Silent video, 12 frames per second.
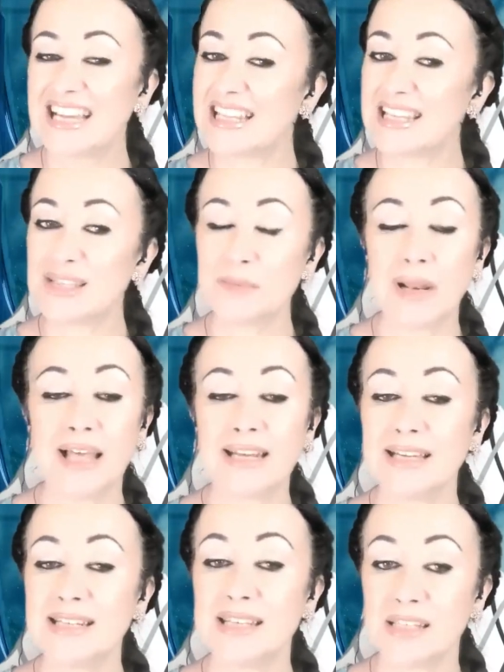This
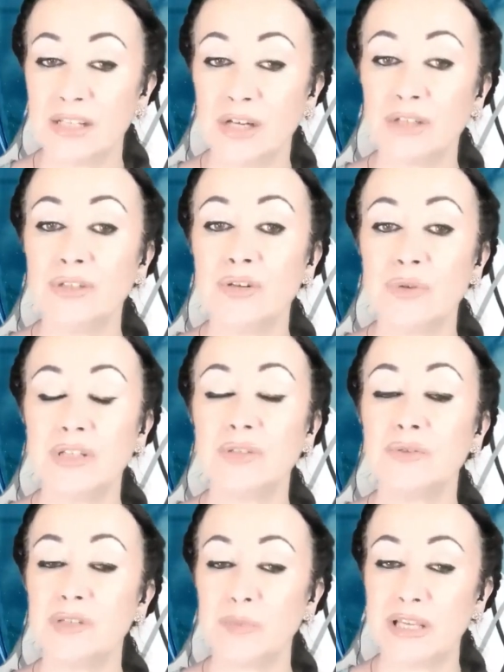planet is not going
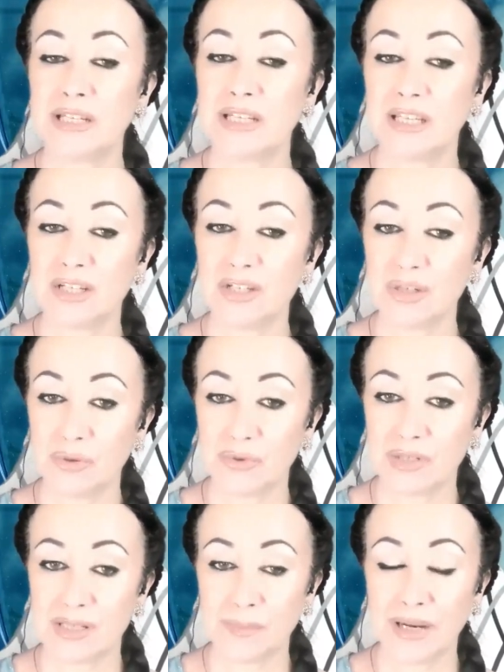to split in two.
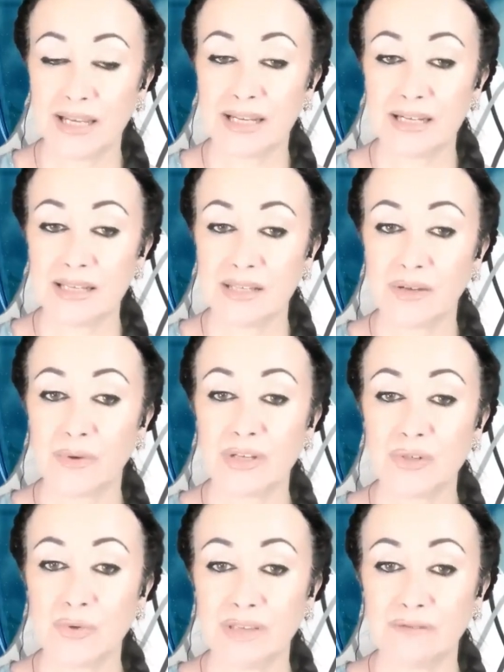This planet is
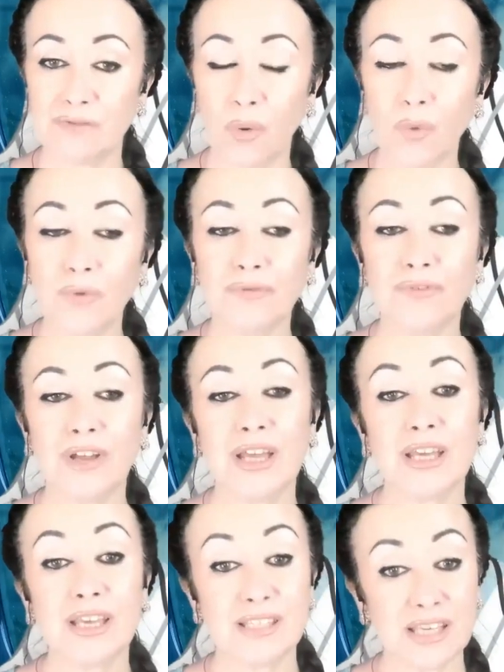going to evolve,
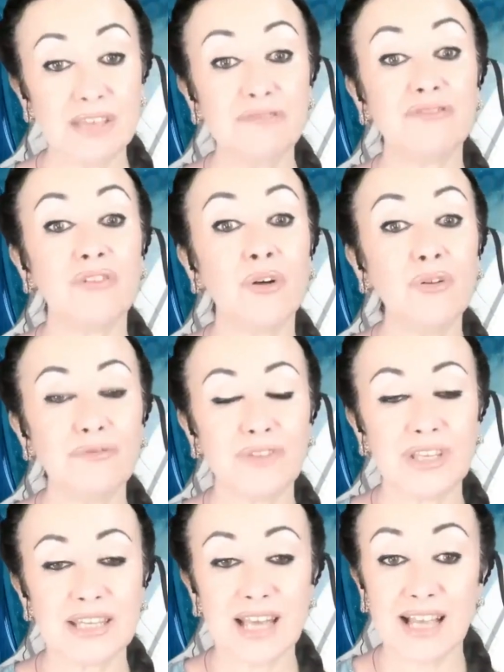is
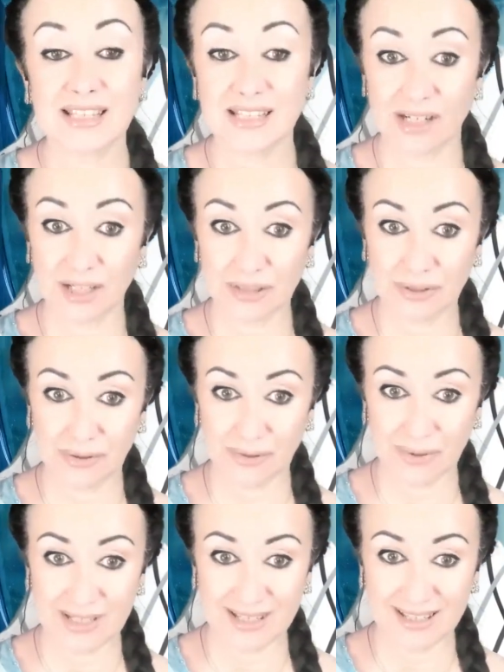evolving, it has started
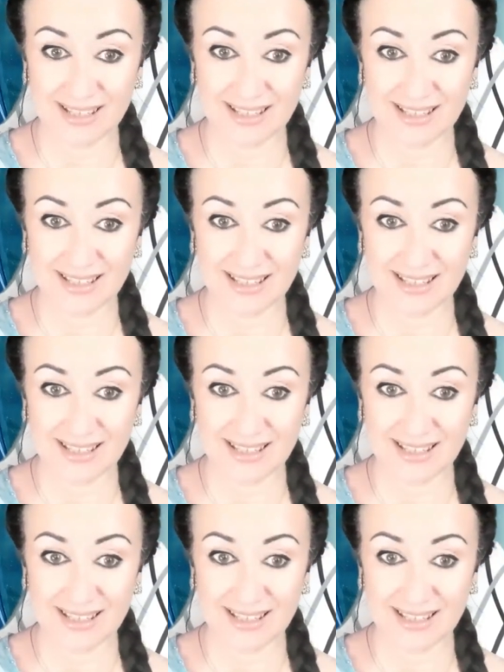already,